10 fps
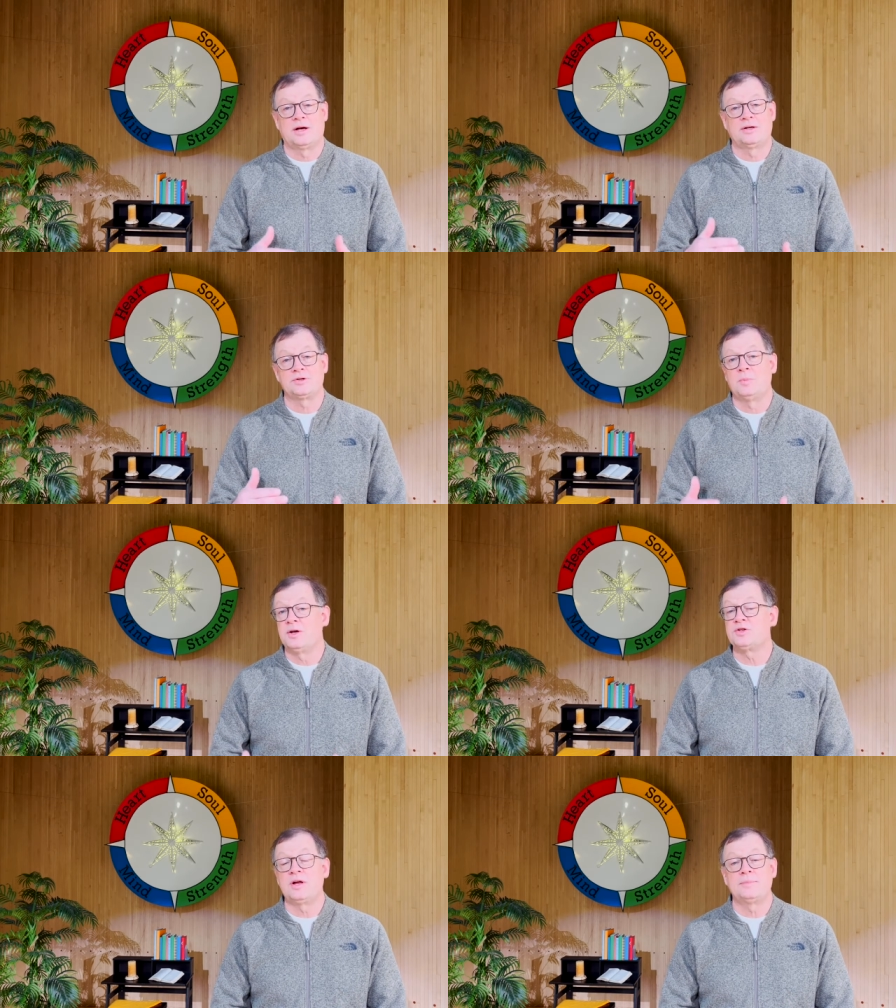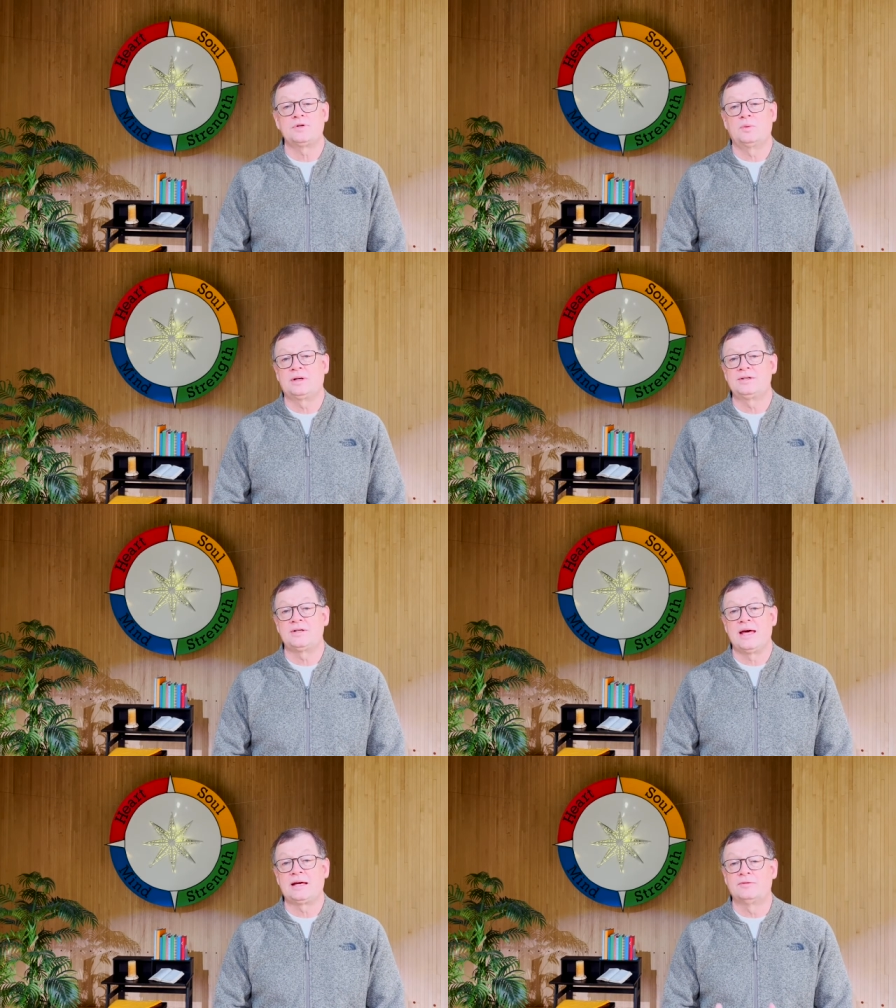small steps that we can
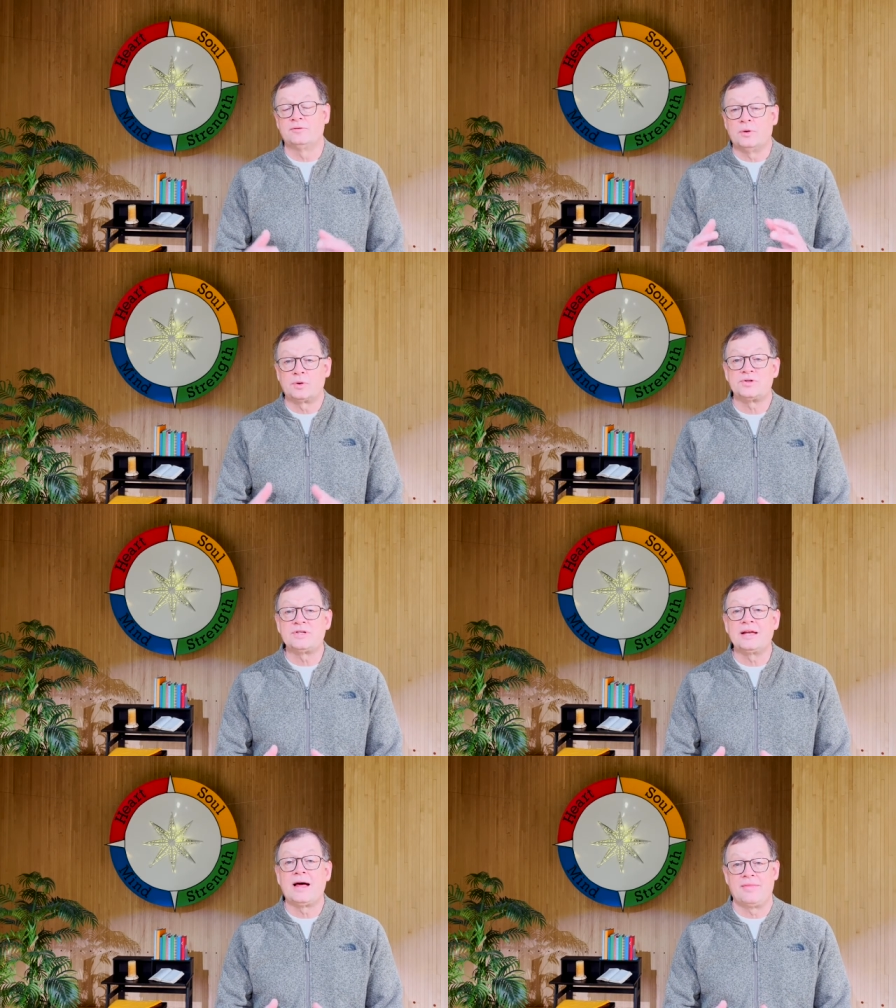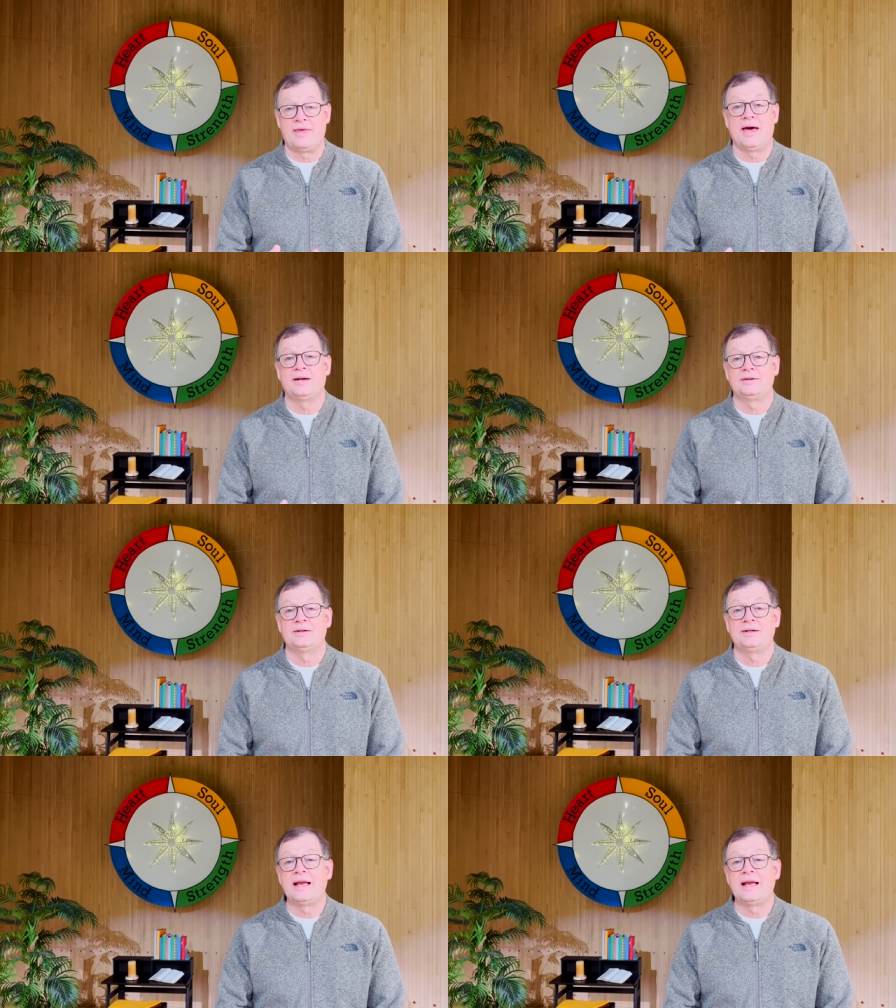take and focus in on that.